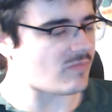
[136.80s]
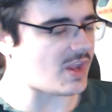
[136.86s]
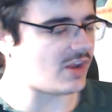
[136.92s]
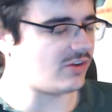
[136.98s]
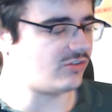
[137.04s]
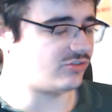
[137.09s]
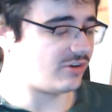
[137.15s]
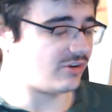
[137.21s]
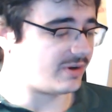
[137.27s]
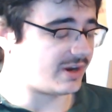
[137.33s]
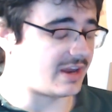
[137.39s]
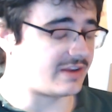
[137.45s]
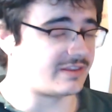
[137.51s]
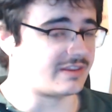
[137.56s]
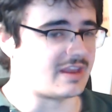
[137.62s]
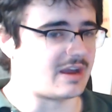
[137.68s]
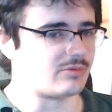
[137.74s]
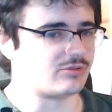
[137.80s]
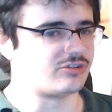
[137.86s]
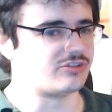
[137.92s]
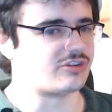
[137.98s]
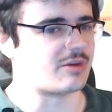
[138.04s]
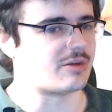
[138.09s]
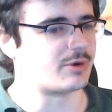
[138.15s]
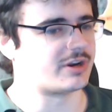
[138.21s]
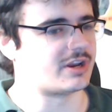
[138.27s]
So again, that was a
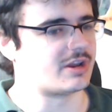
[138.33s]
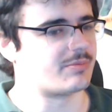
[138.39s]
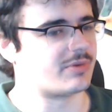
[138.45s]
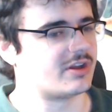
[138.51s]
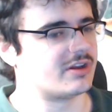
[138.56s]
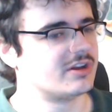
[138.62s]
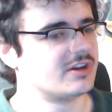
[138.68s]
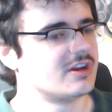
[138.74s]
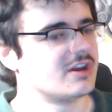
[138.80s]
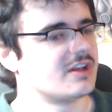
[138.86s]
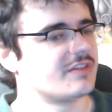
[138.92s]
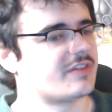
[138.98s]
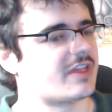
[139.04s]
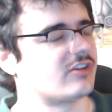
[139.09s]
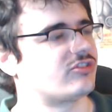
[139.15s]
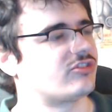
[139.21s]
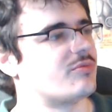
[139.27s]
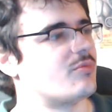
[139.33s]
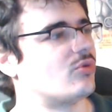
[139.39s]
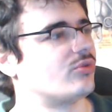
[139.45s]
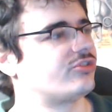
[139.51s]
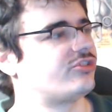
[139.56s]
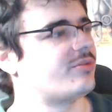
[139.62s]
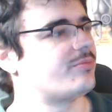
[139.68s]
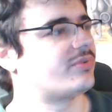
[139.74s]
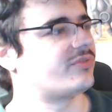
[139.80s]
dumb idea, but that's the more
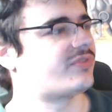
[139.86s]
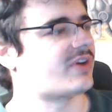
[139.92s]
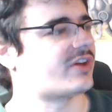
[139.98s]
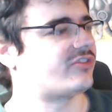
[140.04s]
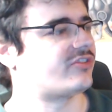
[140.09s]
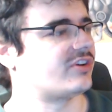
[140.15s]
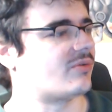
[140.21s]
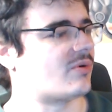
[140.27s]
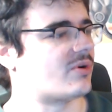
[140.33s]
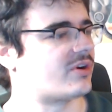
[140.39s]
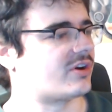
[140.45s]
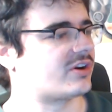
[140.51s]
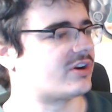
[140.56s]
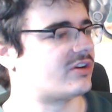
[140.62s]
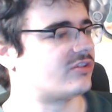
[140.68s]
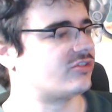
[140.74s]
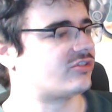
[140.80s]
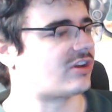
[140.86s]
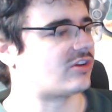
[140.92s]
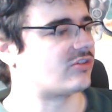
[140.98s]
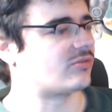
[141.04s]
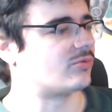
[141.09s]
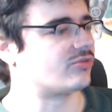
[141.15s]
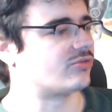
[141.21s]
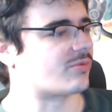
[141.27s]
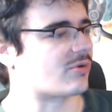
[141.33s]
sympathetic one I can understand
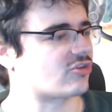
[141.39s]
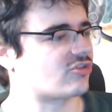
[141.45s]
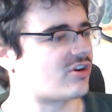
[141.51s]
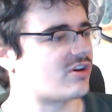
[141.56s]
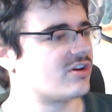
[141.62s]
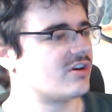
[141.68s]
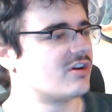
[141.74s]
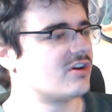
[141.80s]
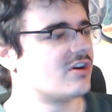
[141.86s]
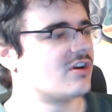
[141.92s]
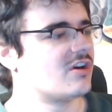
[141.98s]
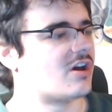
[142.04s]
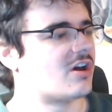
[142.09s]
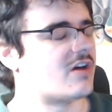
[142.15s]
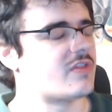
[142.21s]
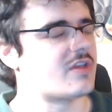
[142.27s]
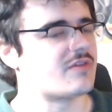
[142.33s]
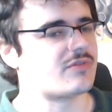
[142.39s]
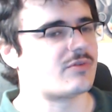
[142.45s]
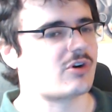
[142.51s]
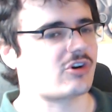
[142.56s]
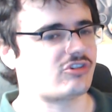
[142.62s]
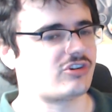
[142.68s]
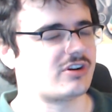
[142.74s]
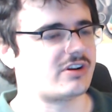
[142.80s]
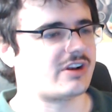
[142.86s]
towards Russia. Another
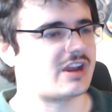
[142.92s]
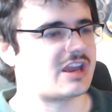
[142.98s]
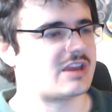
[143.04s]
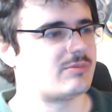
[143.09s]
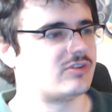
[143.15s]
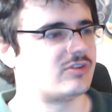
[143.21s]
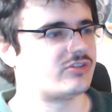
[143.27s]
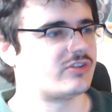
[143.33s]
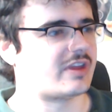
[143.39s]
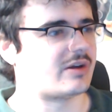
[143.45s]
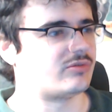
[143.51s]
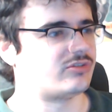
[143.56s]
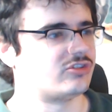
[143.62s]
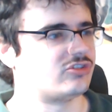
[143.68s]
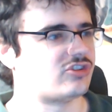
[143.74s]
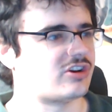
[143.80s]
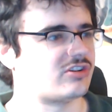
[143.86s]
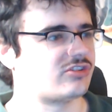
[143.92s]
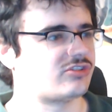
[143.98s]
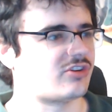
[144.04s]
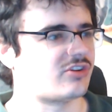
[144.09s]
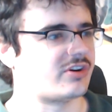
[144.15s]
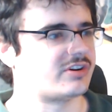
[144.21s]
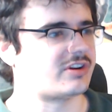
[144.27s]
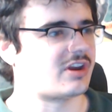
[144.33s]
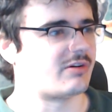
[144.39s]
Russian claim is that there was a
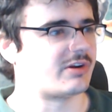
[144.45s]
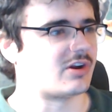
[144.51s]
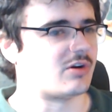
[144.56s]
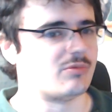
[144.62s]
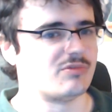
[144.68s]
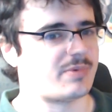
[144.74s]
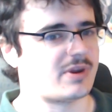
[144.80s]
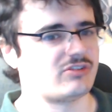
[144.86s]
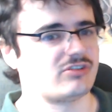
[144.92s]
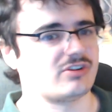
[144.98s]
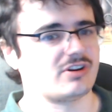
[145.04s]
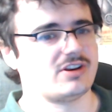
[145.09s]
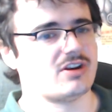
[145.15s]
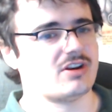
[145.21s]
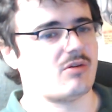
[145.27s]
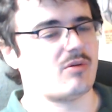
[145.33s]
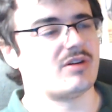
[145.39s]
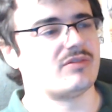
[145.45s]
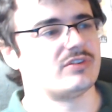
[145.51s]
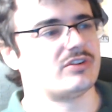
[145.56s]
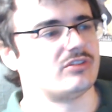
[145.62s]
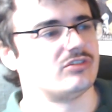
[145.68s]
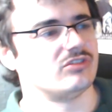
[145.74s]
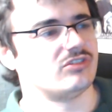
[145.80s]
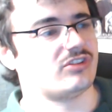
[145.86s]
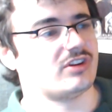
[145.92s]
genocide going on with basically no
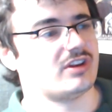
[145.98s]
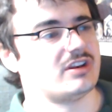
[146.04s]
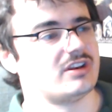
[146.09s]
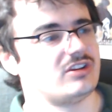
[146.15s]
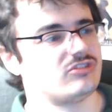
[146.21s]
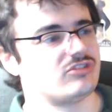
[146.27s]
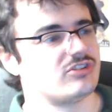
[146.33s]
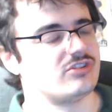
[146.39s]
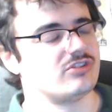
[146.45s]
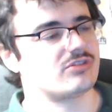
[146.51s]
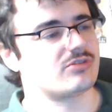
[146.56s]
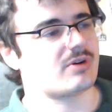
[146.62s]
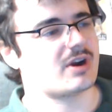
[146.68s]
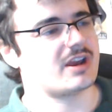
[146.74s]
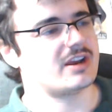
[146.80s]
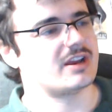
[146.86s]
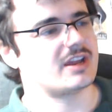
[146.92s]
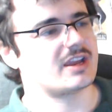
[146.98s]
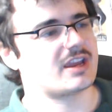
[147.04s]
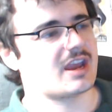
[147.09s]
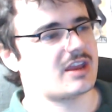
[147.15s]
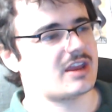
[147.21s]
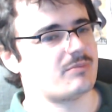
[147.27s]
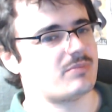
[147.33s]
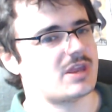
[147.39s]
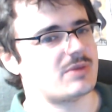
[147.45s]
evidence in eastern Ukraine.
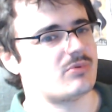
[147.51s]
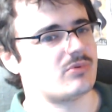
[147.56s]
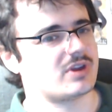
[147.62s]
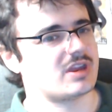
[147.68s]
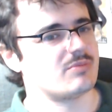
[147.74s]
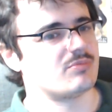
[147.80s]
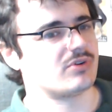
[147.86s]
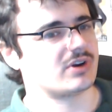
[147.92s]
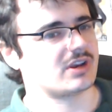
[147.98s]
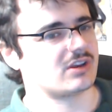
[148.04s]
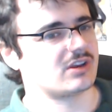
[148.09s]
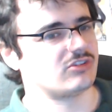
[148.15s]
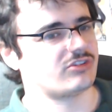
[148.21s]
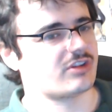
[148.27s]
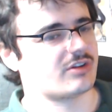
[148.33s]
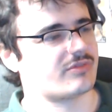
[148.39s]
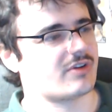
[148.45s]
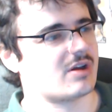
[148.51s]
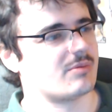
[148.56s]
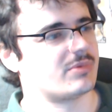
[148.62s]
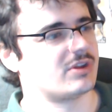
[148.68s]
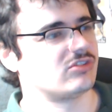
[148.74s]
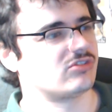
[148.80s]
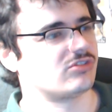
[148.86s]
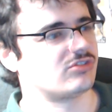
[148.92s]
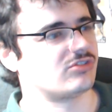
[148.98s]
Again, people keep bringing stuff up.
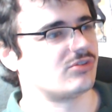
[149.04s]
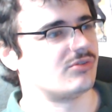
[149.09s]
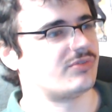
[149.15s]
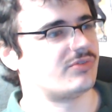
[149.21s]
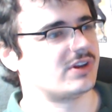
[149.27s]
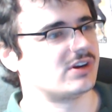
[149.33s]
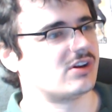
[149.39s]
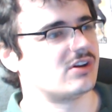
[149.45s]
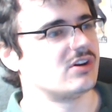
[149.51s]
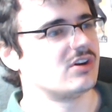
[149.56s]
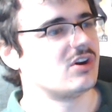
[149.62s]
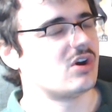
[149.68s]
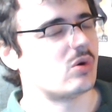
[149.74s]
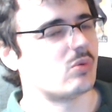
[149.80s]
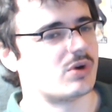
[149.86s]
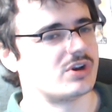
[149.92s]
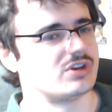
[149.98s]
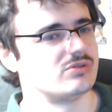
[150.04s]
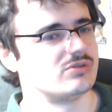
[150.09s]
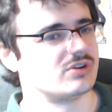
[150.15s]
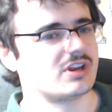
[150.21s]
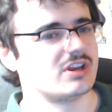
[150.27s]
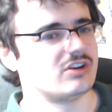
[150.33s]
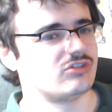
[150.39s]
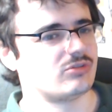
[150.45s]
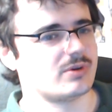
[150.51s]
It's the sort of thing that when you
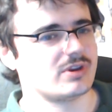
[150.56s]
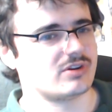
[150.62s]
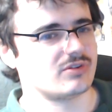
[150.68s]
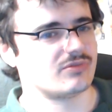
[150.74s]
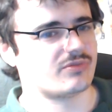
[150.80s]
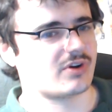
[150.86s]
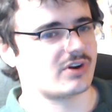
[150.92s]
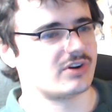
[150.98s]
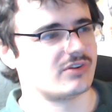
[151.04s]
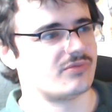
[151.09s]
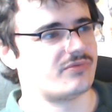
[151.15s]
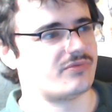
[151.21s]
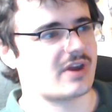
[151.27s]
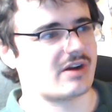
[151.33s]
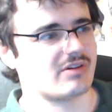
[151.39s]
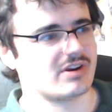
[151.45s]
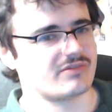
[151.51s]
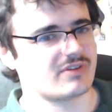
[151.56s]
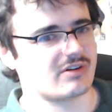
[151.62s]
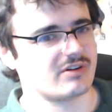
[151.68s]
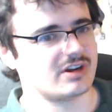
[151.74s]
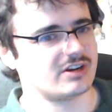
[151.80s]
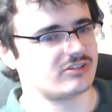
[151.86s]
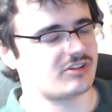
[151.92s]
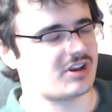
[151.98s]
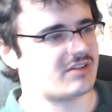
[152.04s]
look into it, you can find very, very
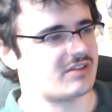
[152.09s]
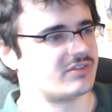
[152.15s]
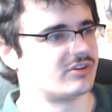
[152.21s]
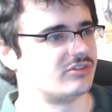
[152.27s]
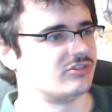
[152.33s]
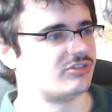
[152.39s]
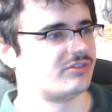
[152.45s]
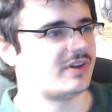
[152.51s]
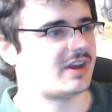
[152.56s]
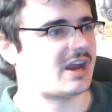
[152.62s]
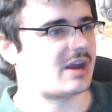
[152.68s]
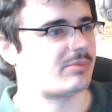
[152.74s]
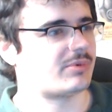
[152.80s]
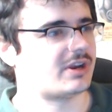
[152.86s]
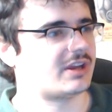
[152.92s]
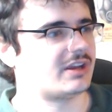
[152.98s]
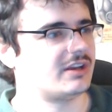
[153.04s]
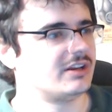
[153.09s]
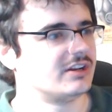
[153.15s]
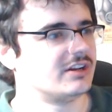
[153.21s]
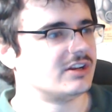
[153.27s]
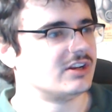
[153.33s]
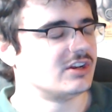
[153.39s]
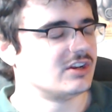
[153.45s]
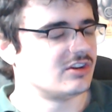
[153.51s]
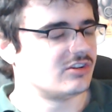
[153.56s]
little evidence of it happening.
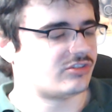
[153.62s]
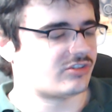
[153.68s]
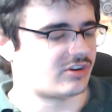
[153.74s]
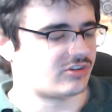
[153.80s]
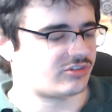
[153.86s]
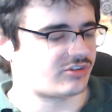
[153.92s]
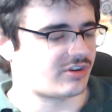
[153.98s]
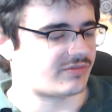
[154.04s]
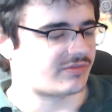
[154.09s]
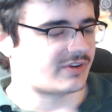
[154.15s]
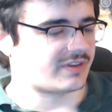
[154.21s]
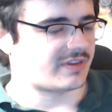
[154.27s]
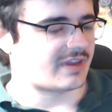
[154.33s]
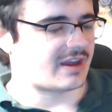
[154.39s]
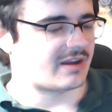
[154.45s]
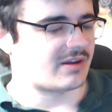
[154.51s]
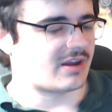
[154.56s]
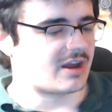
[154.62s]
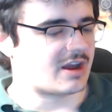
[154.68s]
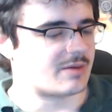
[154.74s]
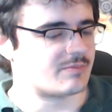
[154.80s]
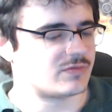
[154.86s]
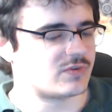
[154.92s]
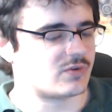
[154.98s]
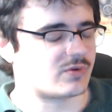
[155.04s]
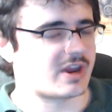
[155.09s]
So there's stuff like that.
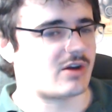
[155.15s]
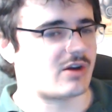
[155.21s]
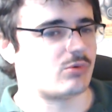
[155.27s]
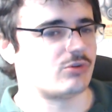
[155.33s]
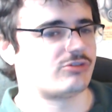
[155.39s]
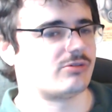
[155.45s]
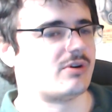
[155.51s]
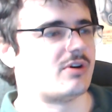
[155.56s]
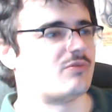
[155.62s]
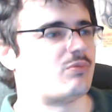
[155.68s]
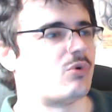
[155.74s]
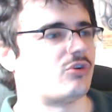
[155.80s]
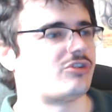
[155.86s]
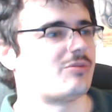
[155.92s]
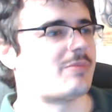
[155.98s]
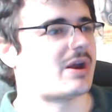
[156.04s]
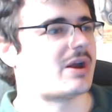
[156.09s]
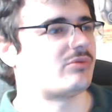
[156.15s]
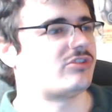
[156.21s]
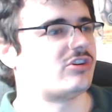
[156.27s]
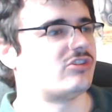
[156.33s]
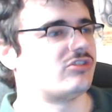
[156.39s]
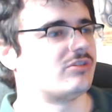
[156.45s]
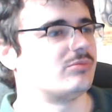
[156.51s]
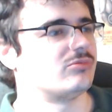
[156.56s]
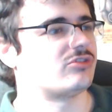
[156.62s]
You'll get also a lot of
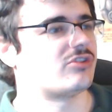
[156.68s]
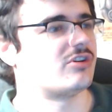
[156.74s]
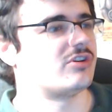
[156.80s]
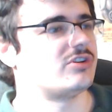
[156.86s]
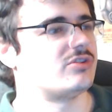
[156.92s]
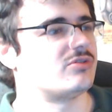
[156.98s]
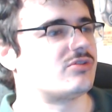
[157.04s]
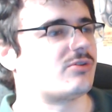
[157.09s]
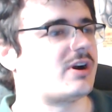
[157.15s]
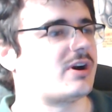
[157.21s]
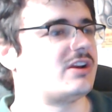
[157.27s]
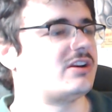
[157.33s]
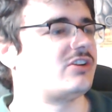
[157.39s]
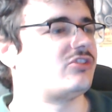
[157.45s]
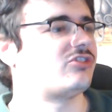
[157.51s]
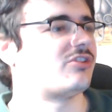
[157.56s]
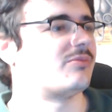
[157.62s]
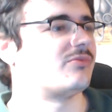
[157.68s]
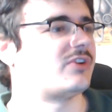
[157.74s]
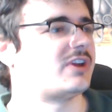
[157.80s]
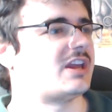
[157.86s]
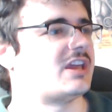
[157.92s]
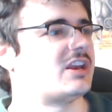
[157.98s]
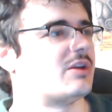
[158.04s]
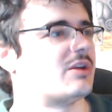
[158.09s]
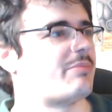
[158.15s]
whataboutisms that Ukraine did something
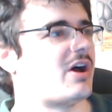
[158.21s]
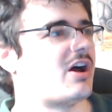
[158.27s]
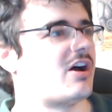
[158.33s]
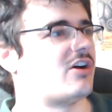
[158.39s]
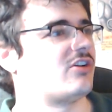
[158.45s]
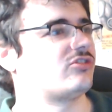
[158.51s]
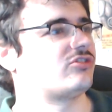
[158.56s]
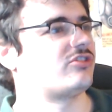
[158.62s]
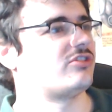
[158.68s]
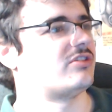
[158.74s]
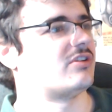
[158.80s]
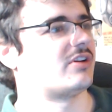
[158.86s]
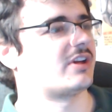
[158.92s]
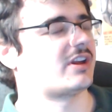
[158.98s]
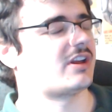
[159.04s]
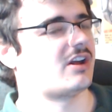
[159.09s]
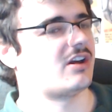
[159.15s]
in the past, you know, like